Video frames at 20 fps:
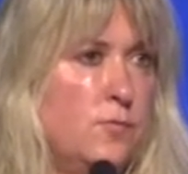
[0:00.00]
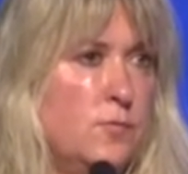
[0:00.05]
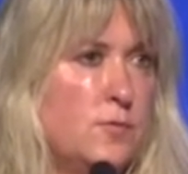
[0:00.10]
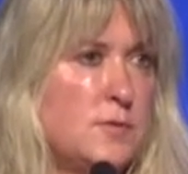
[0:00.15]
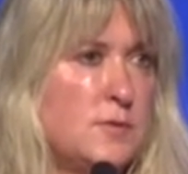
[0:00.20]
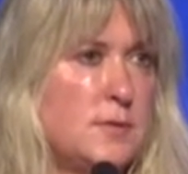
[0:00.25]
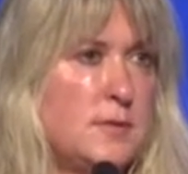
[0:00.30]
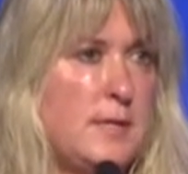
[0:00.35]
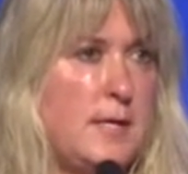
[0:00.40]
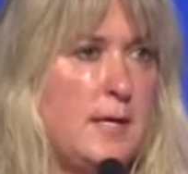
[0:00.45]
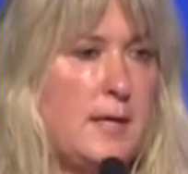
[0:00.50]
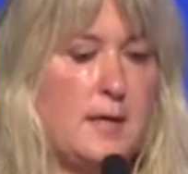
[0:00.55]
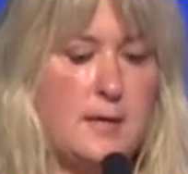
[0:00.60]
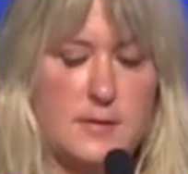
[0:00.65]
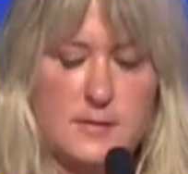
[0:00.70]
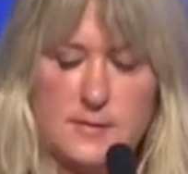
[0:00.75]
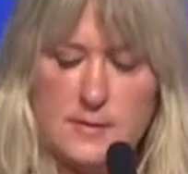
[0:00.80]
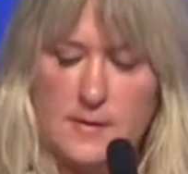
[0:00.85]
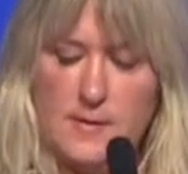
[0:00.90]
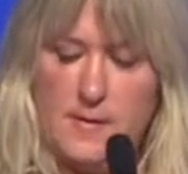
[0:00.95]
force
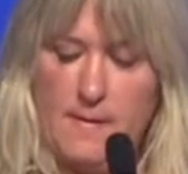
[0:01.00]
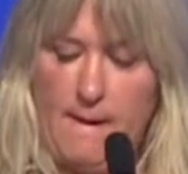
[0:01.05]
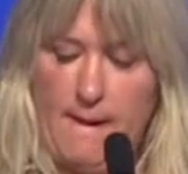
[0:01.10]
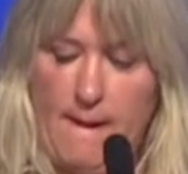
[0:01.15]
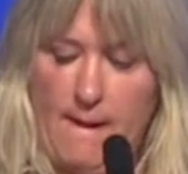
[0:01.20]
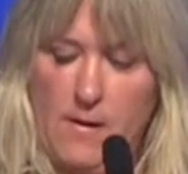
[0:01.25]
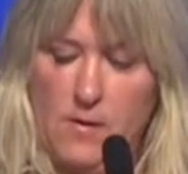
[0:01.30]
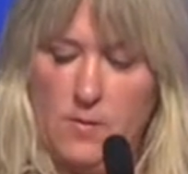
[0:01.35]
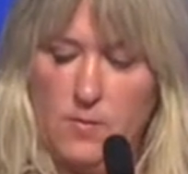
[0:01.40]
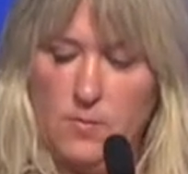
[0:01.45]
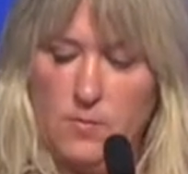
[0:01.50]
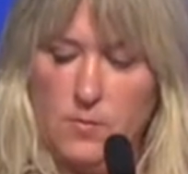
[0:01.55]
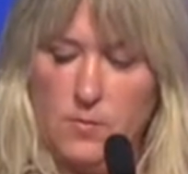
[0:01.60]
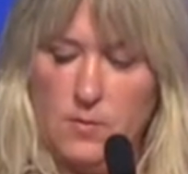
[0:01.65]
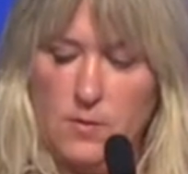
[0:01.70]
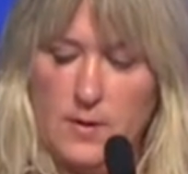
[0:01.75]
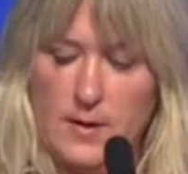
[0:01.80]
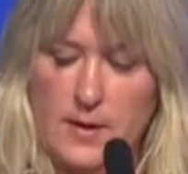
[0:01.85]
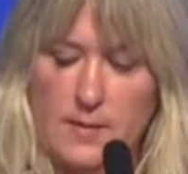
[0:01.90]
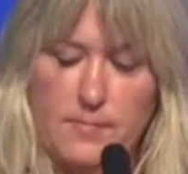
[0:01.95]
attacks
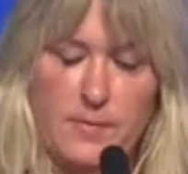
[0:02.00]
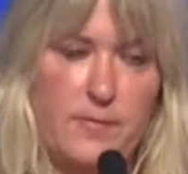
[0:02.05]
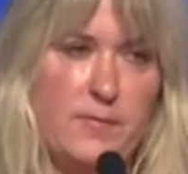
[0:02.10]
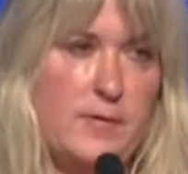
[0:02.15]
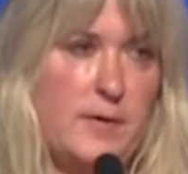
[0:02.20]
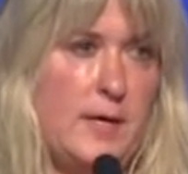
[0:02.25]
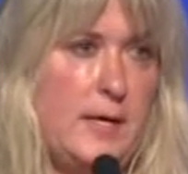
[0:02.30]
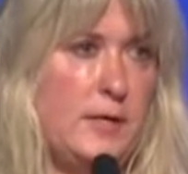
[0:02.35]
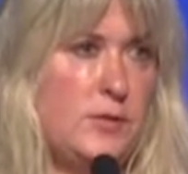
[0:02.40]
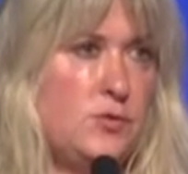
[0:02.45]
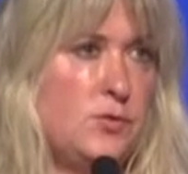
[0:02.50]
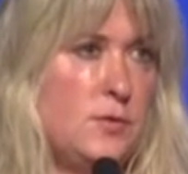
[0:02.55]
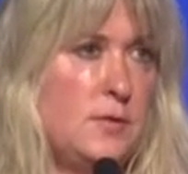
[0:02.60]
or amplification